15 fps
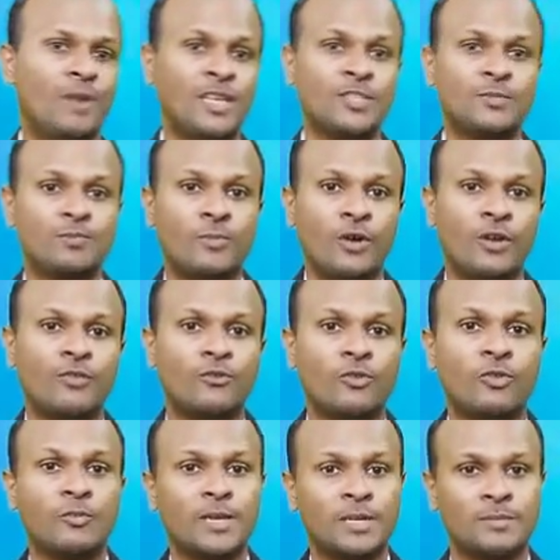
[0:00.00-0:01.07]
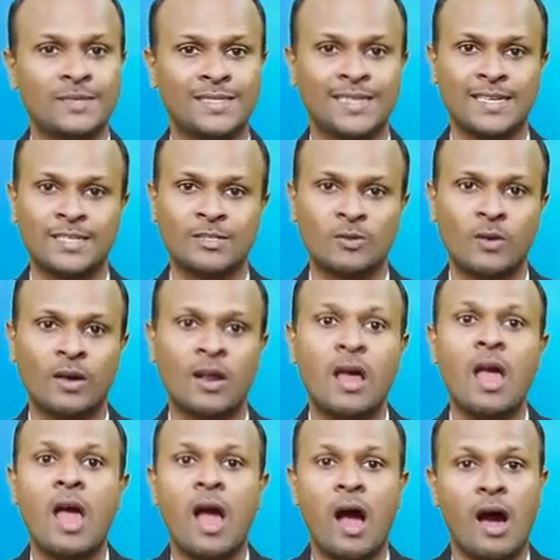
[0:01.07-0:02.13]
plus 0.4 meter per second square
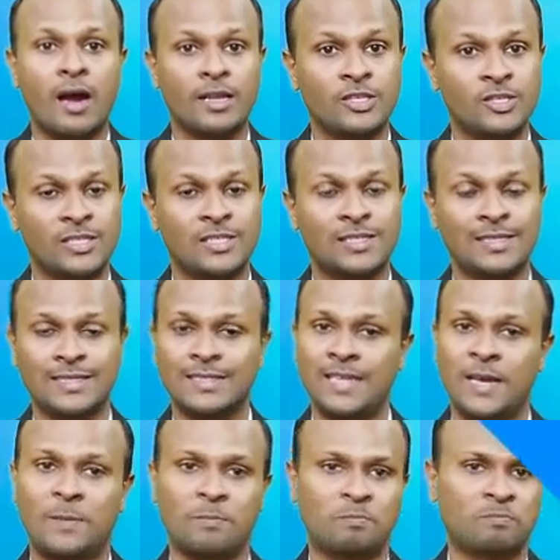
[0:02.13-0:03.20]
are just the same.